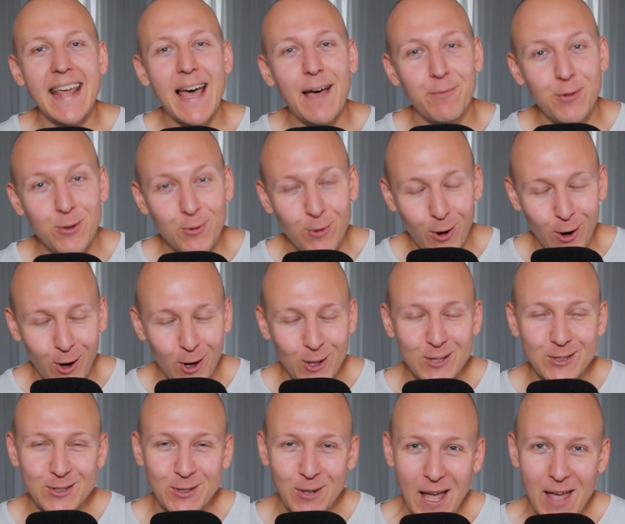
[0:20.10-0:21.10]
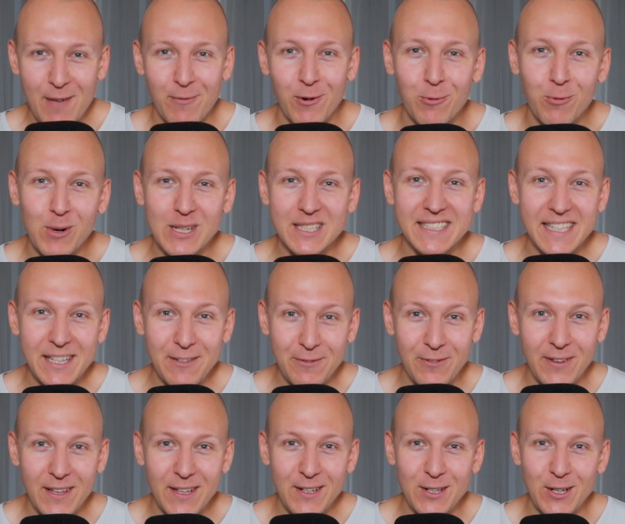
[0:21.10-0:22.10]
have you also ever watched a
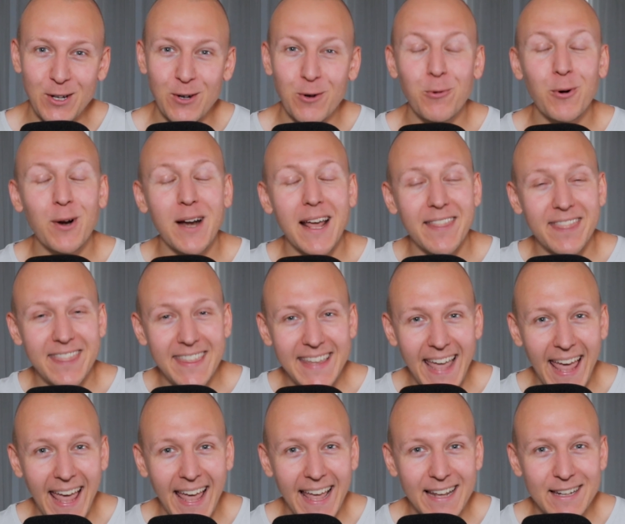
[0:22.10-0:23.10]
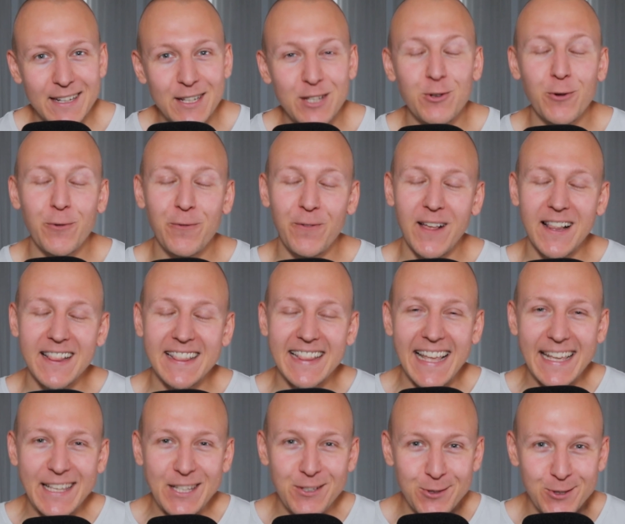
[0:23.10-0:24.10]
video where at the end you felt
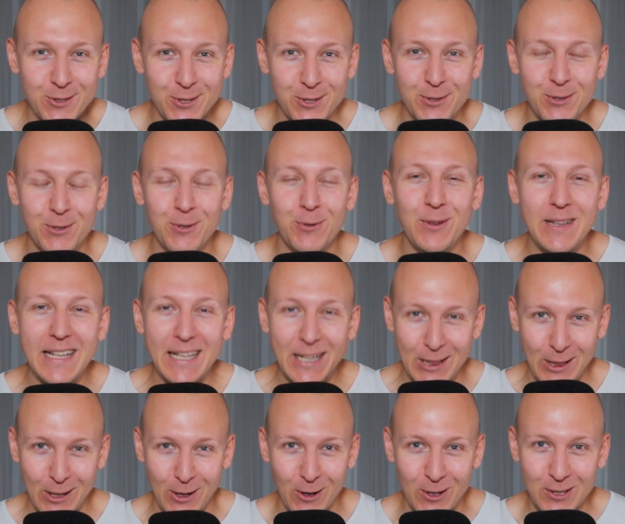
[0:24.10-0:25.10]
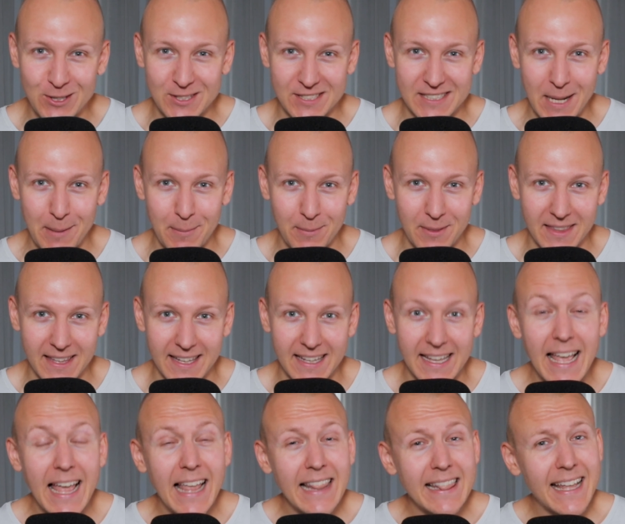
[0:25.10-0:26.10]
like you truly learned something,
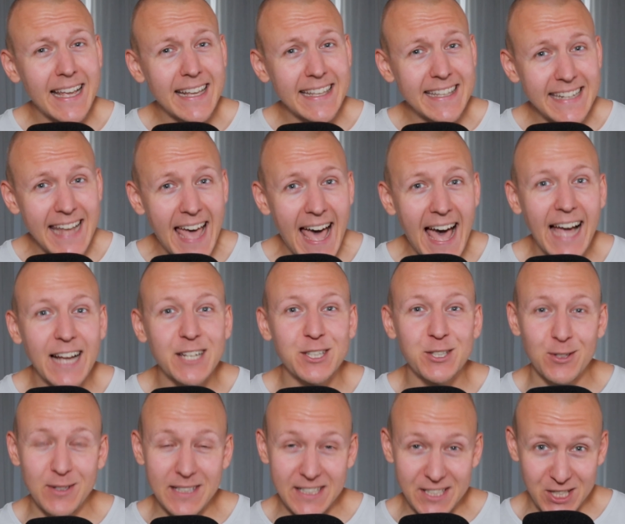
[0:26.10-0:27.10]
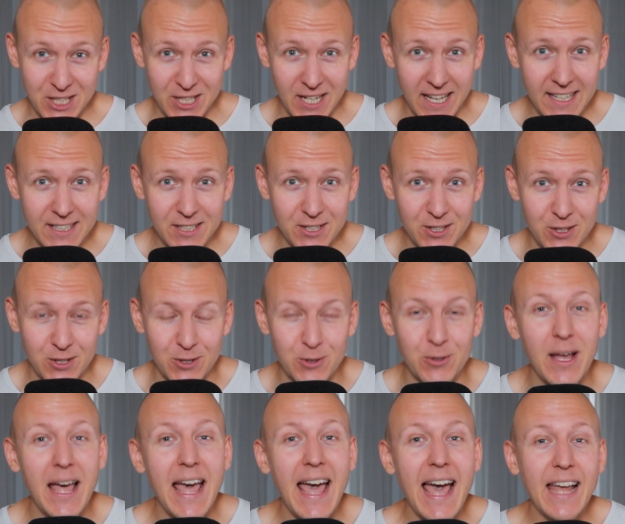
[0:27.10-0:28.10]
like it actually changed you
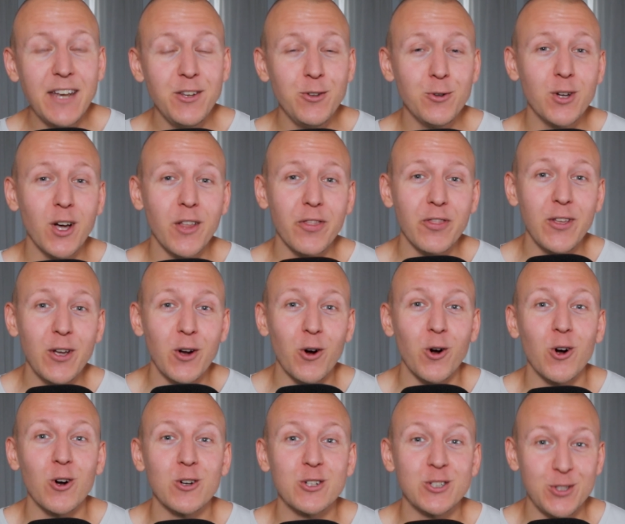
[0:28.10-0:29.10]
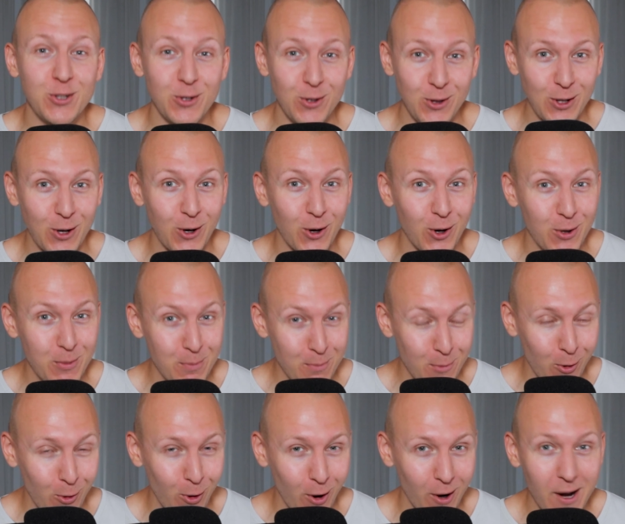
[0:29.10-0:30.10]
and you got the urge to learn
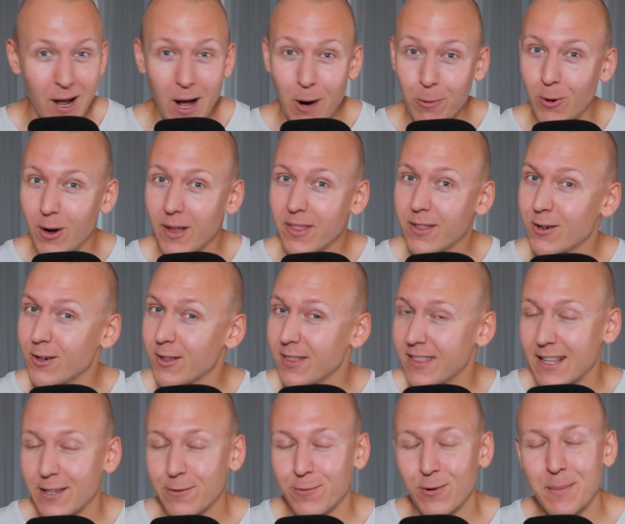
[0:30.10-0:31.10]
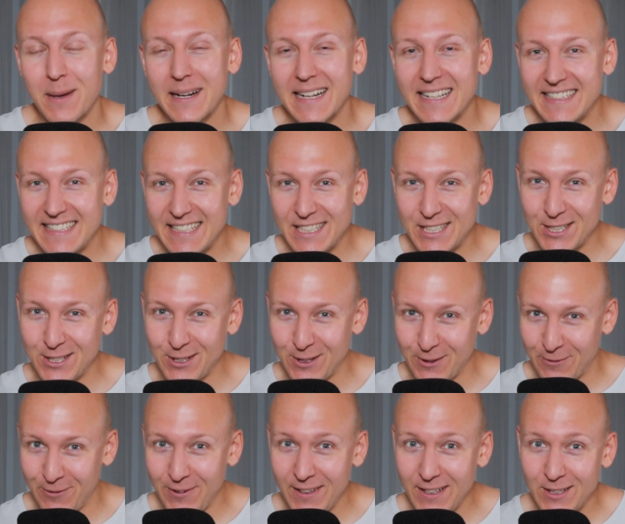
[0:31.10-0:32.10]
more, whether that's from an additional
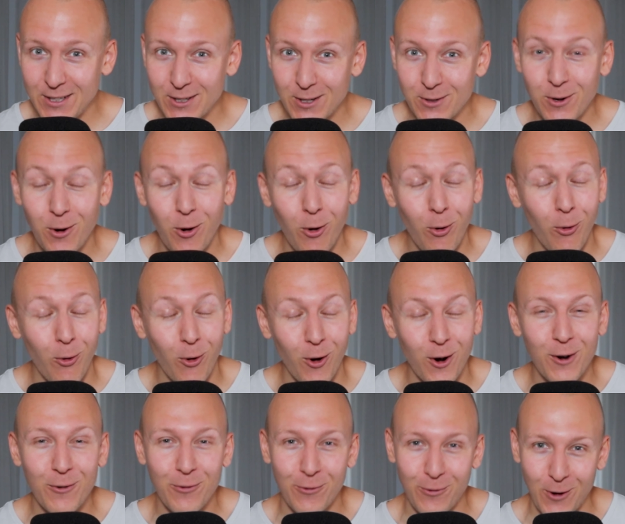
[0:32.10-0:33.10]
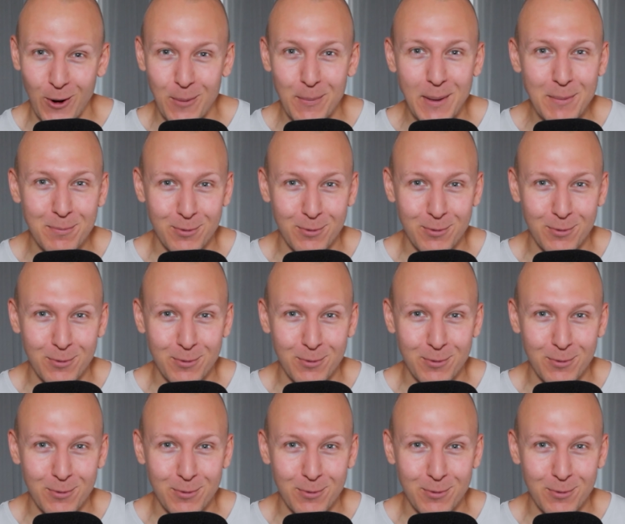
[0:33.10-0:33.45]
video or from a